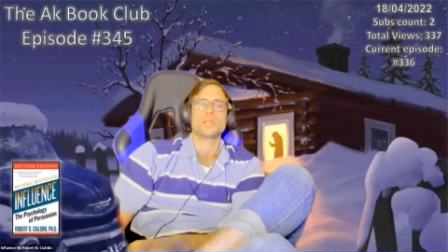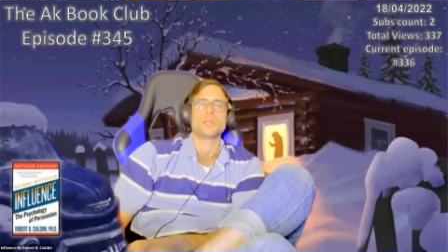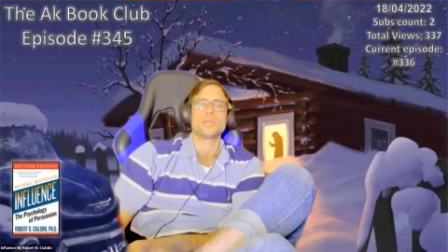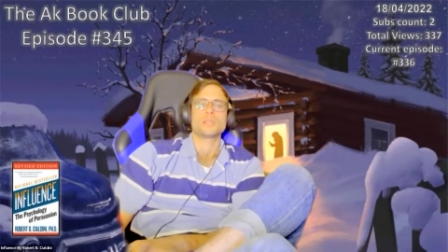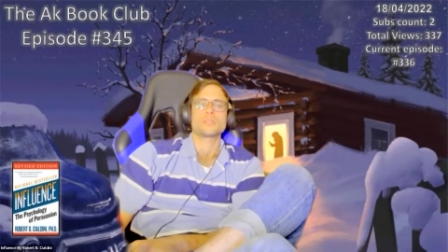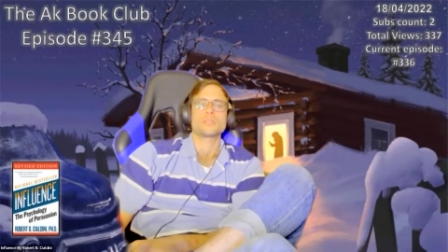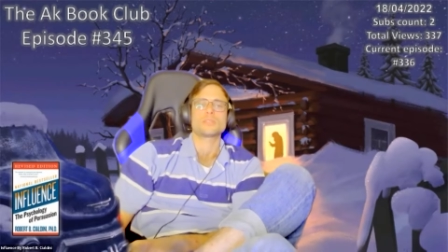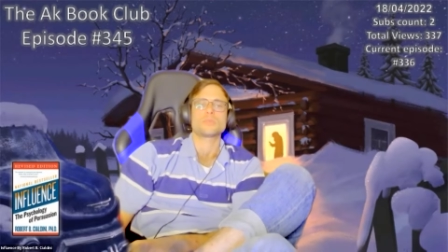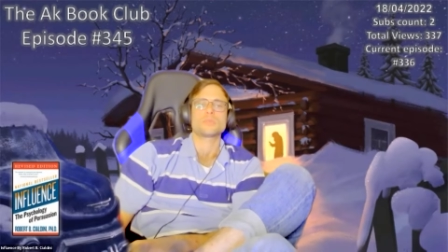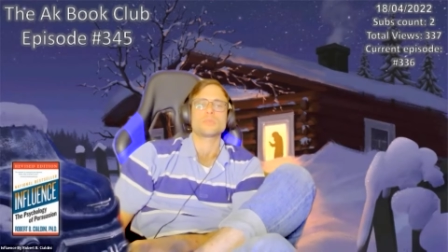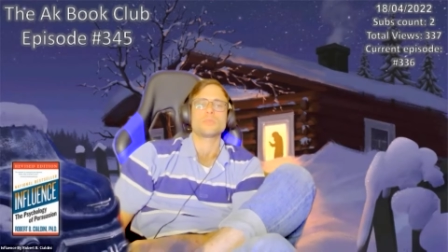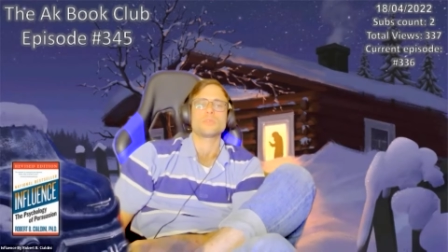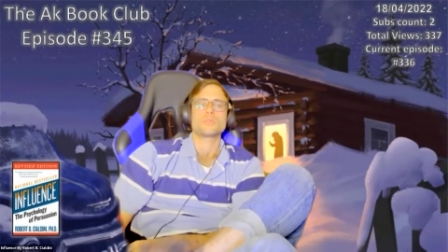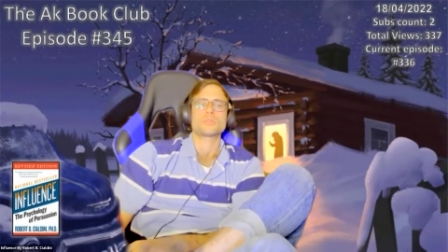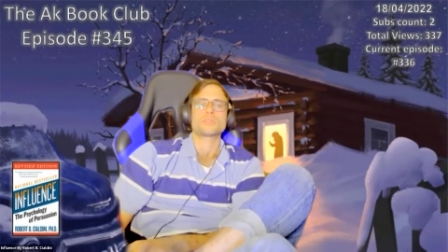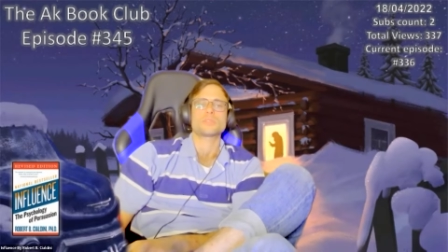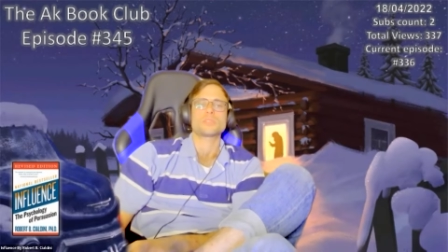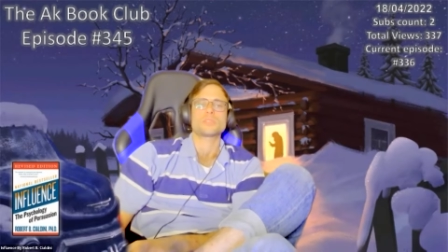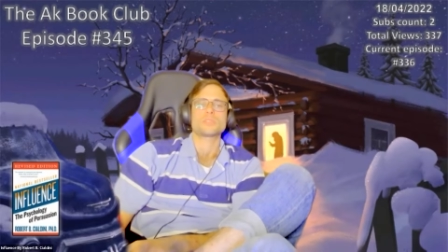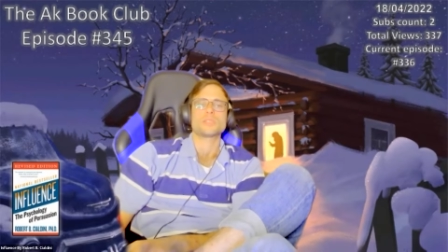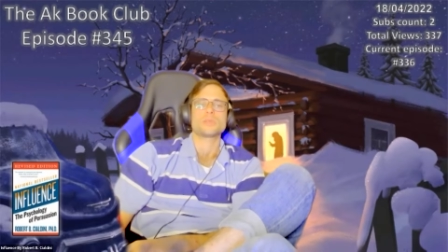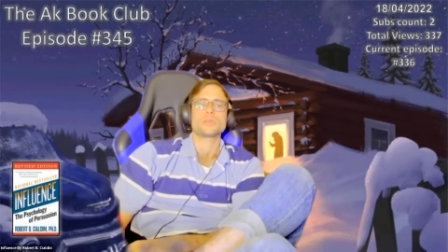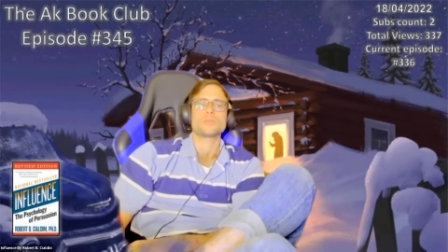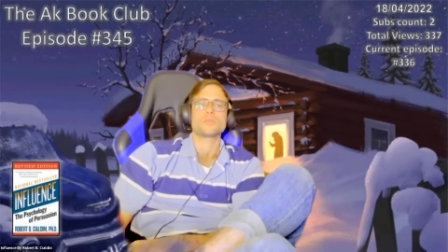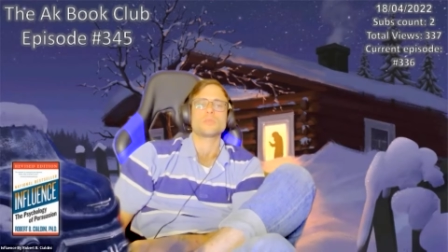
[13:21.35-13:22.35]
A support
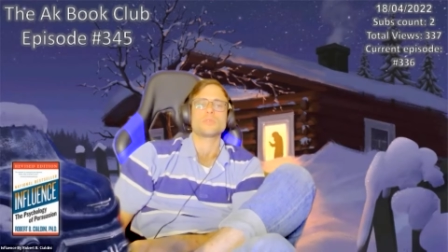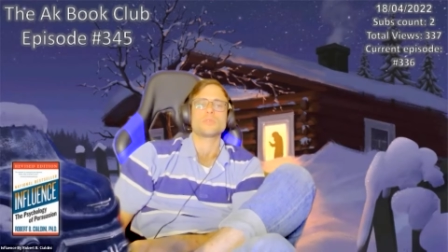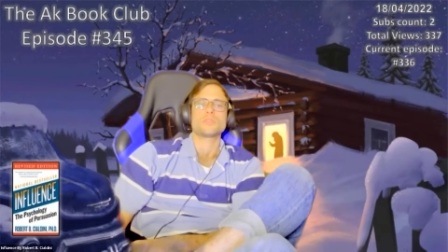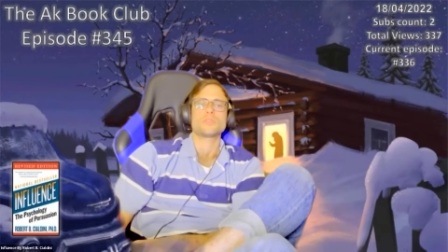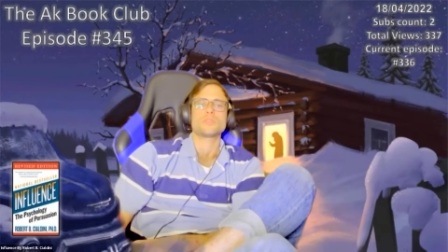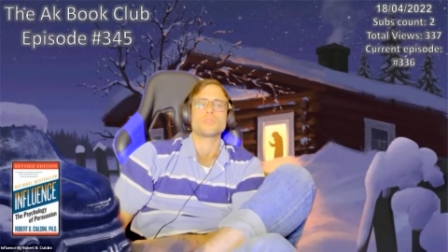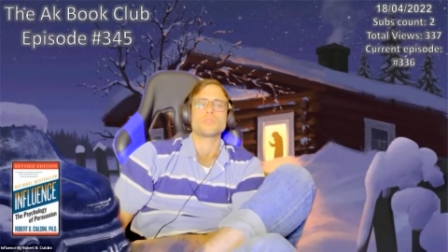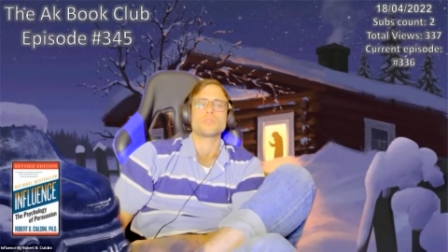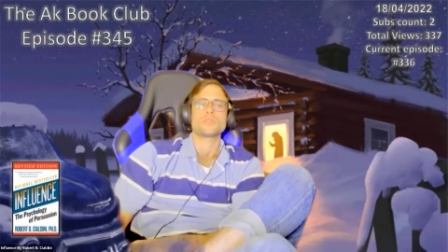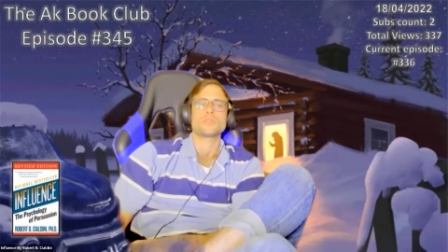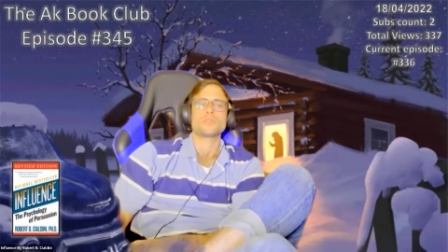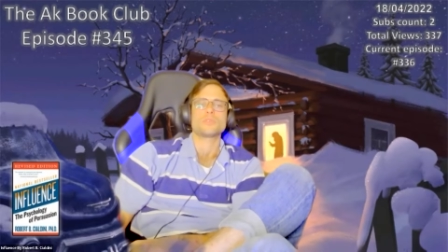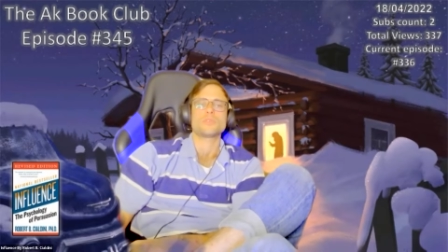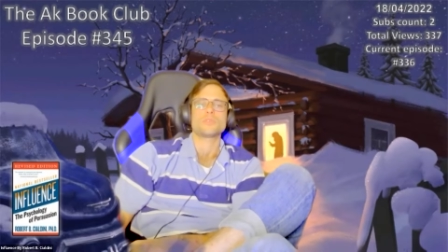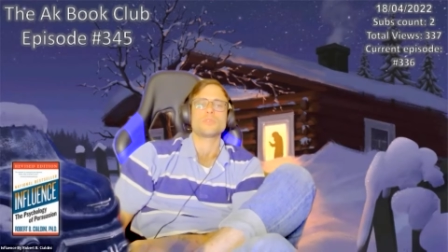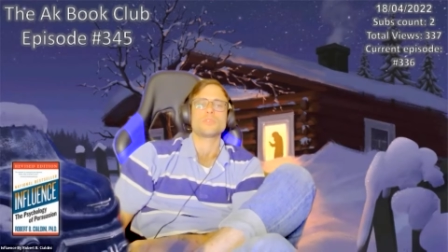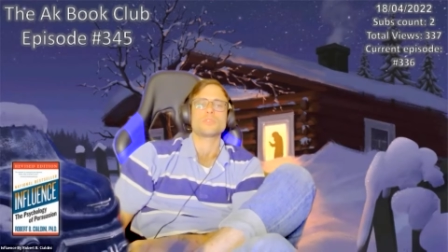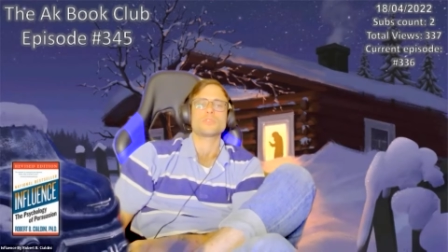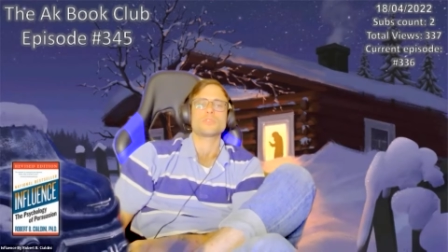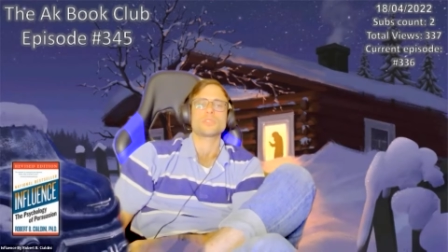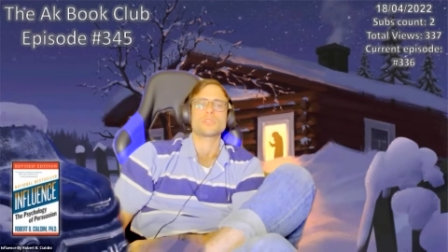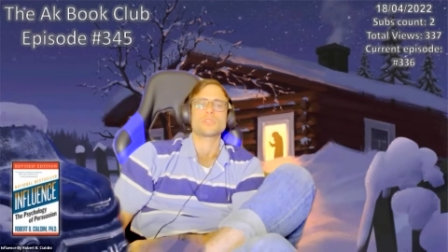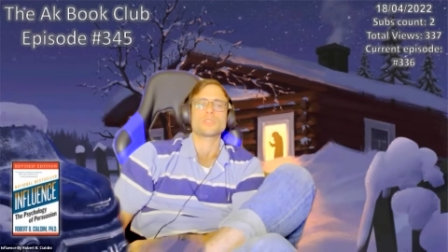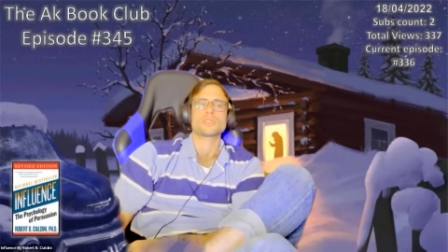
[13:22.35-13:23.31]
system of new